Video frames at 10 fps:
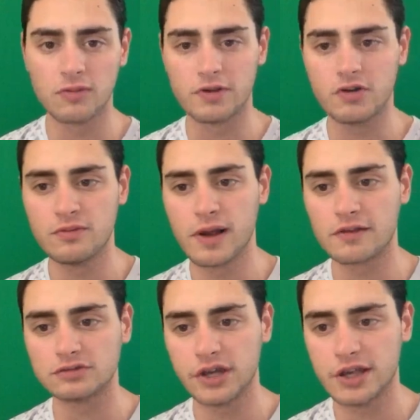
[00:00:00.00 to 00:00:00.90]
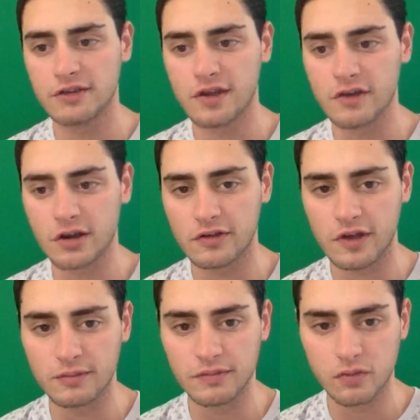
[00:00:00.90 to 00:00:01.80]
So my two best leans, as I
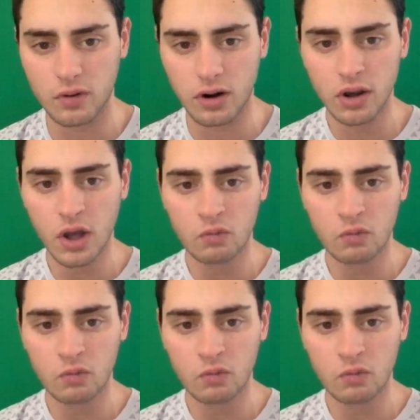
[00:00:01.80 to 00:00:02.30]
said before,